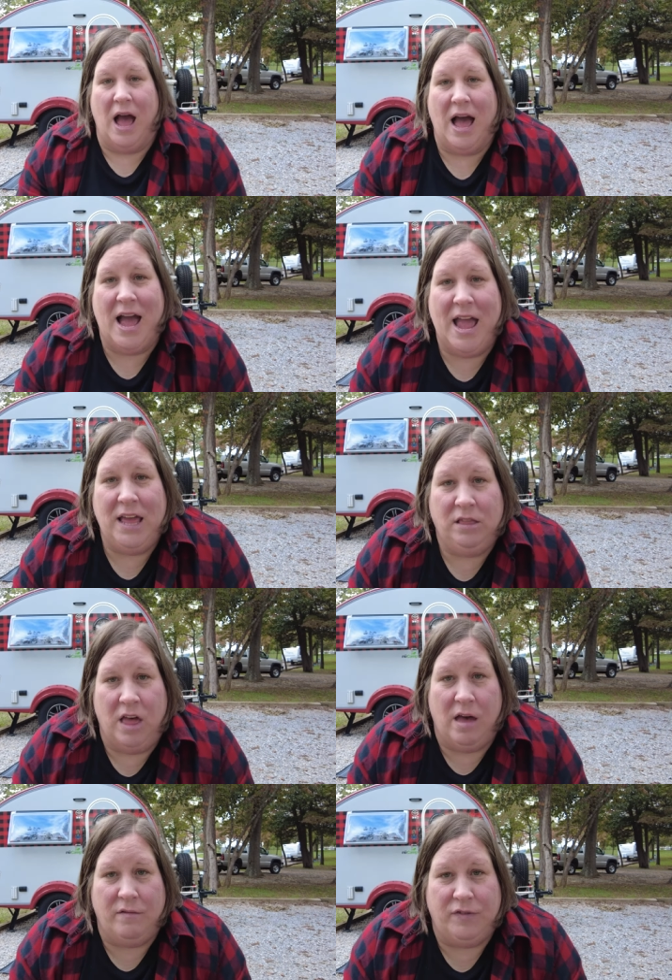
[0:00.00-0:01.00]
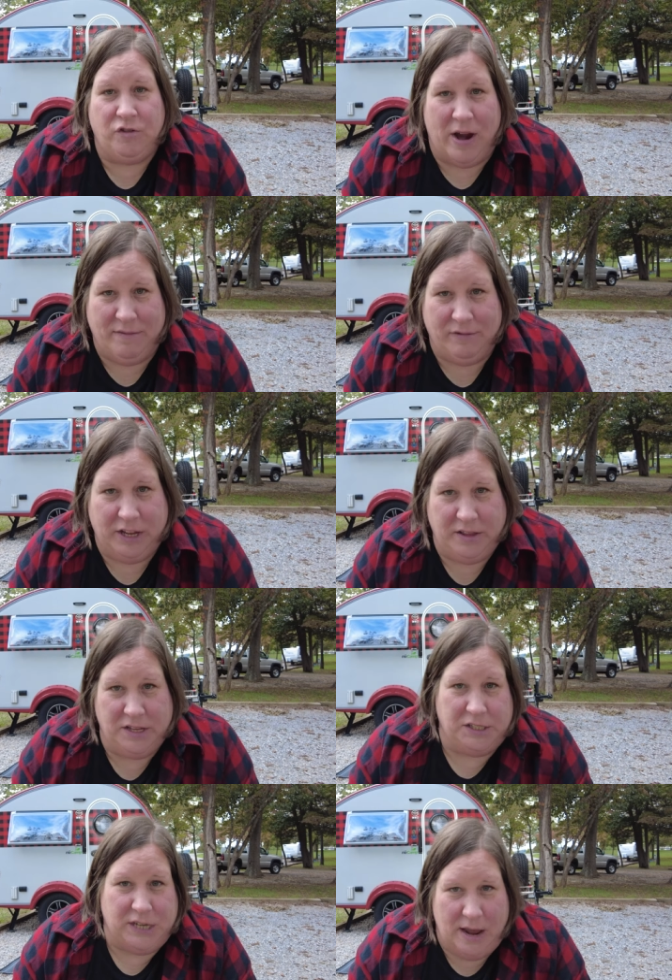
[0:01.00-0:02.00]
I love traveling
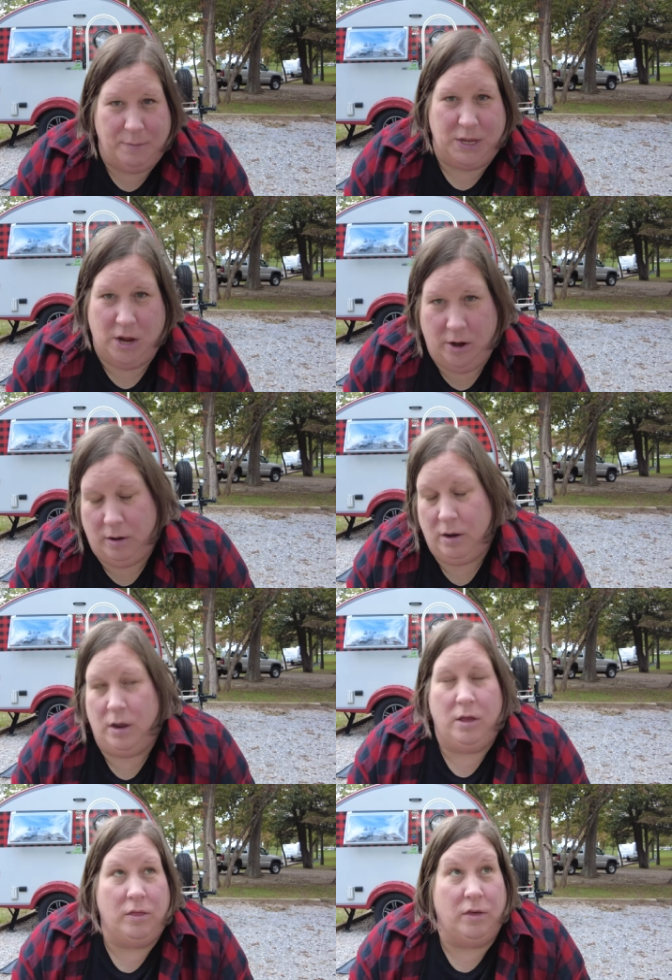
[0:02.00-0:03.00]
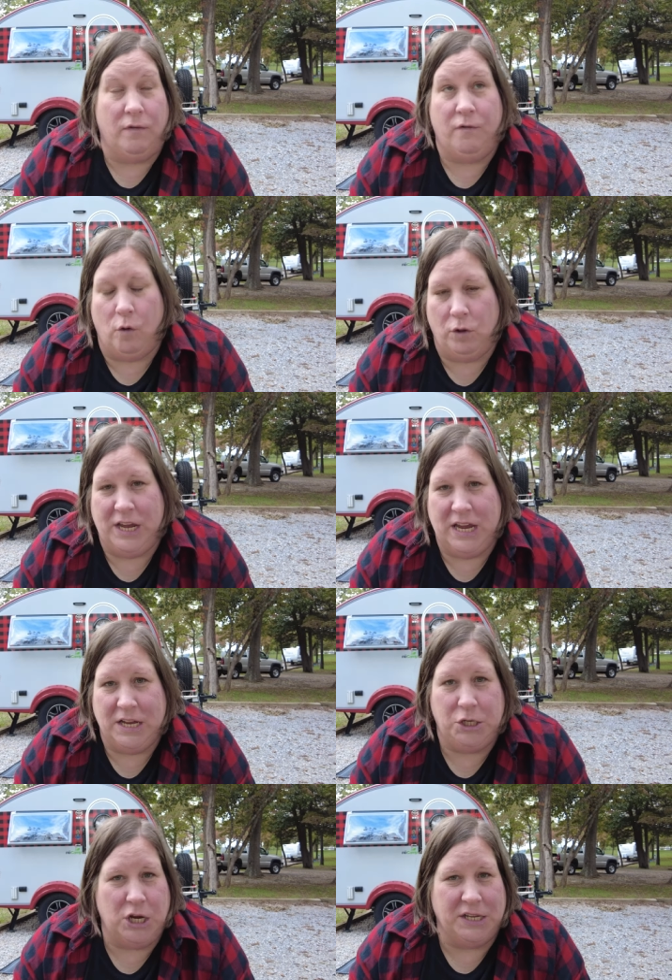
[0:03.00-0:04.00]
this time of year. The
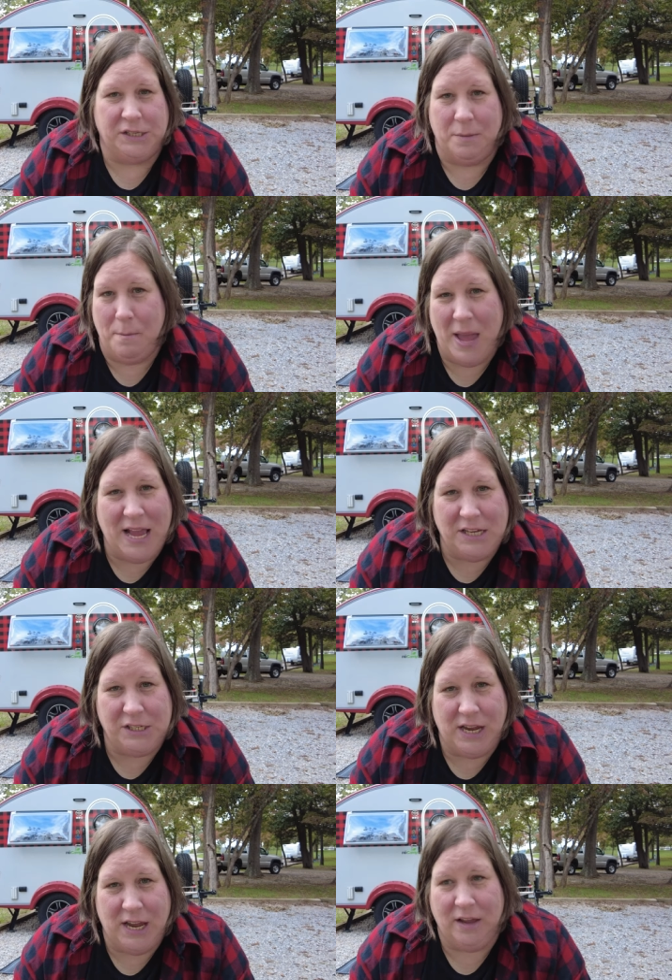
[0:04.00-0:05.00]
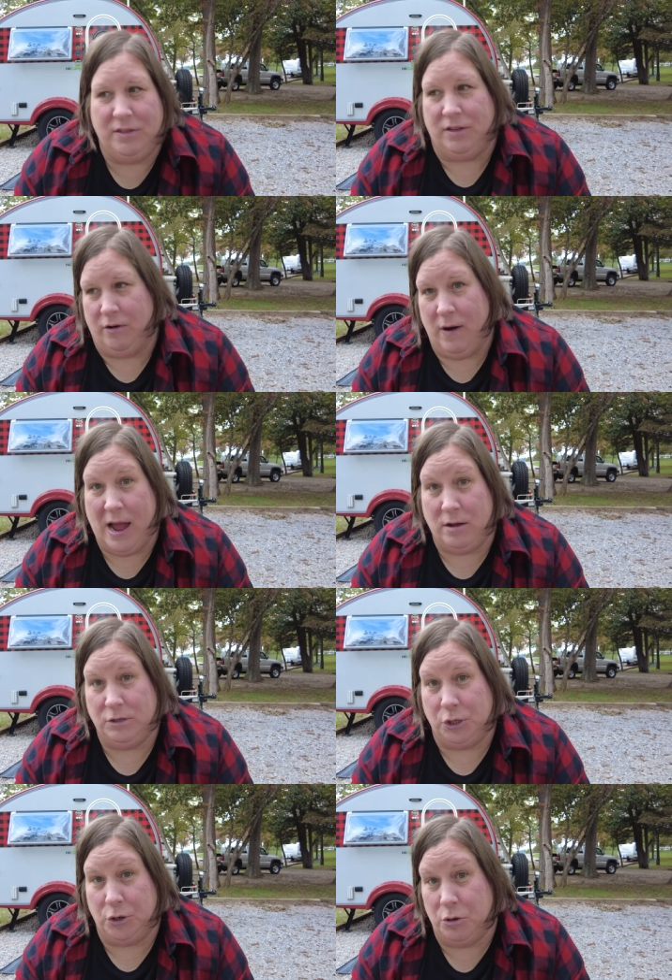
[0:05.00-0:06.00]
foliage is amazing. The
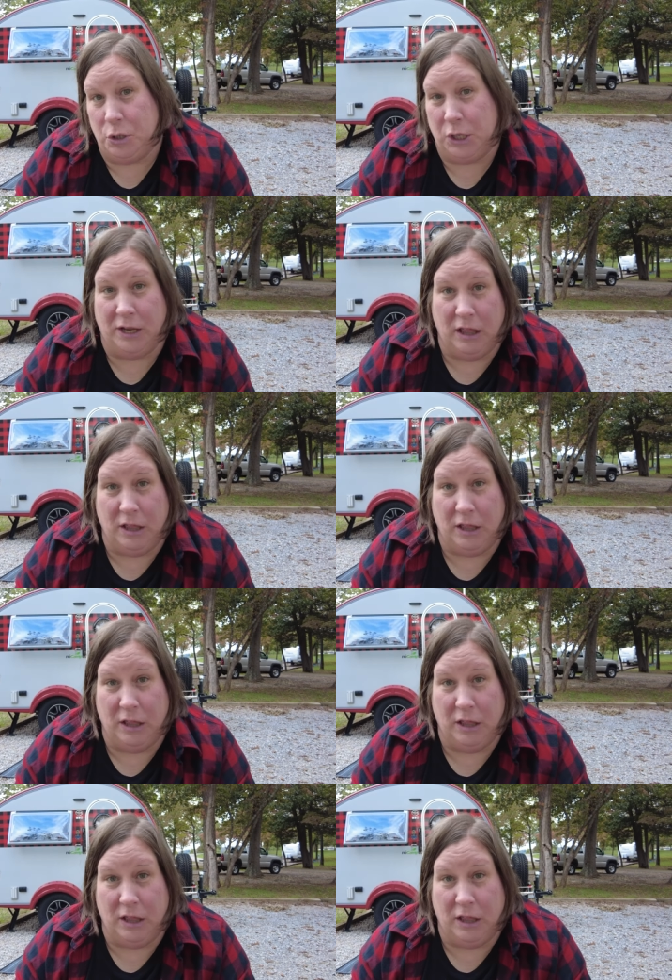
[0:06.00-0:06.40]
crowds are usually